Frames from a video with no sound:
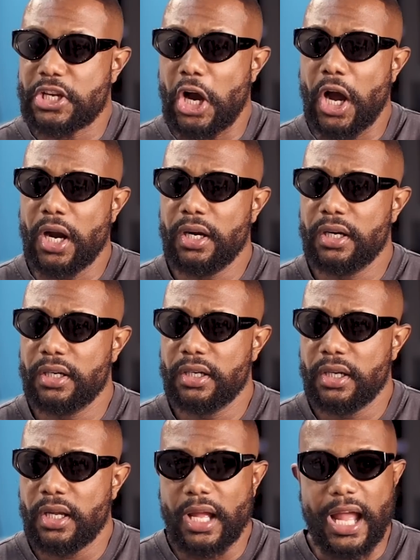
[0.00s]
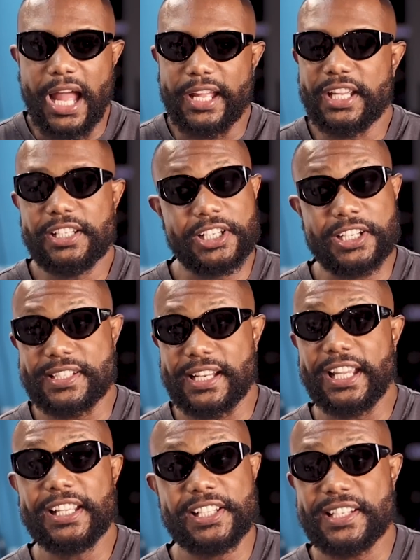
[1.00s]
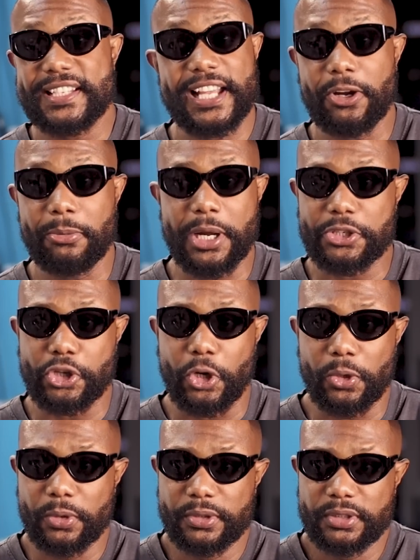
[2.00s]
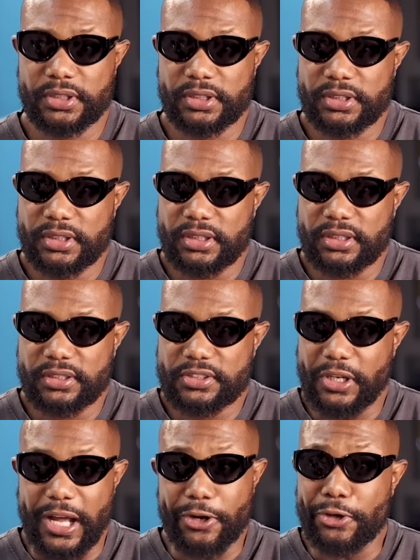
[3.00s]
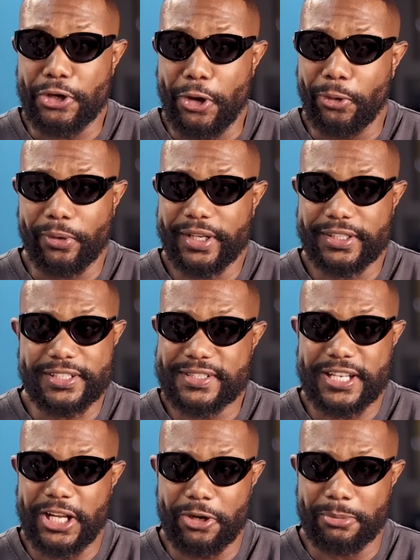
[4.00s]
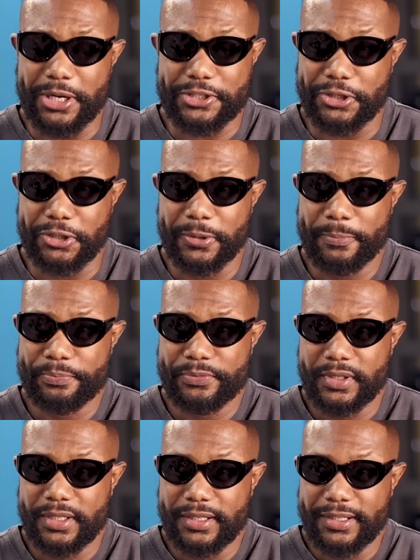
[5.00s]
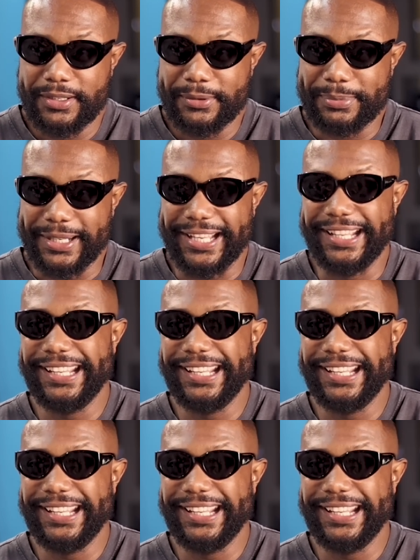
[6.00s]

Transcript: Scar. Yeah. Is, did he, he say that? He didn't say it on my show. Okay. All right. So I don't know. He didn't say it on my show. Yeah, I don't know. I but,